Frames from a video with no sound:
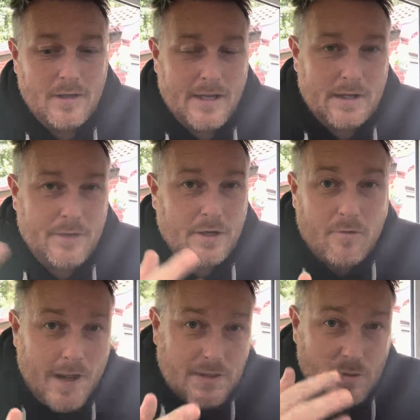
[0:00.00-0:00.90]
It'd have been
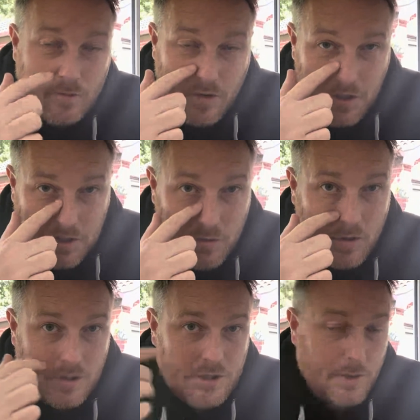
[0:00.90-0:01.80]
great to have got a new
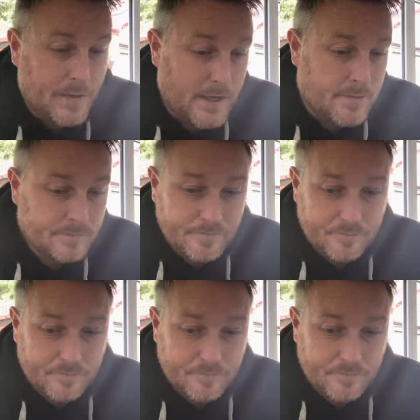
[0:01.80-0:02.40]
ownership in